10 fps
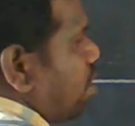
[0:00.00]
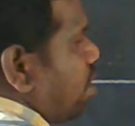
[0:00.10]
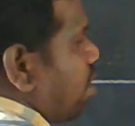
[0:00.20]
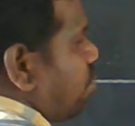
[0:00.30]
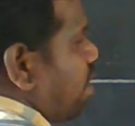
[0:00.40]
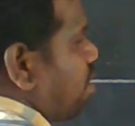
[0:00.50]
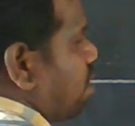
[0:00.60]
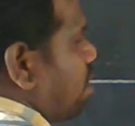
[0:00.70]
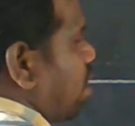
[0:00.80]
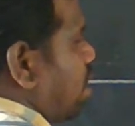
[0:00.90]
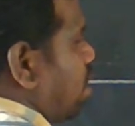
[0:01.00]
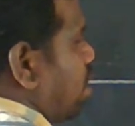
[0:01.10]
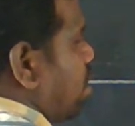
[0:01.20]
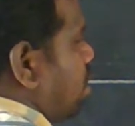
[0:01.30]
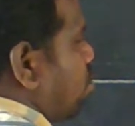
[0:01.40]
this function,
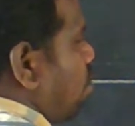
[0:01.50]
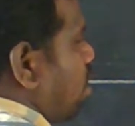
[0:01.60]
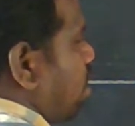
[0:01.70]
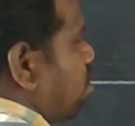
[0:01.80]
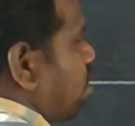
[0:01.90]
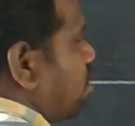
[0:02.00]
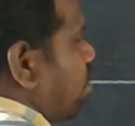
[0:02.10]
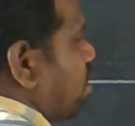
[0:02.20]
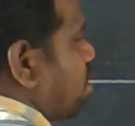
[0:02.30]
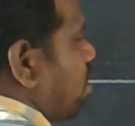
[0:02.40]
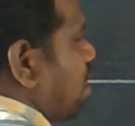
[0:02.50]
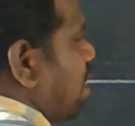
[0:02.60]
this is calling this function,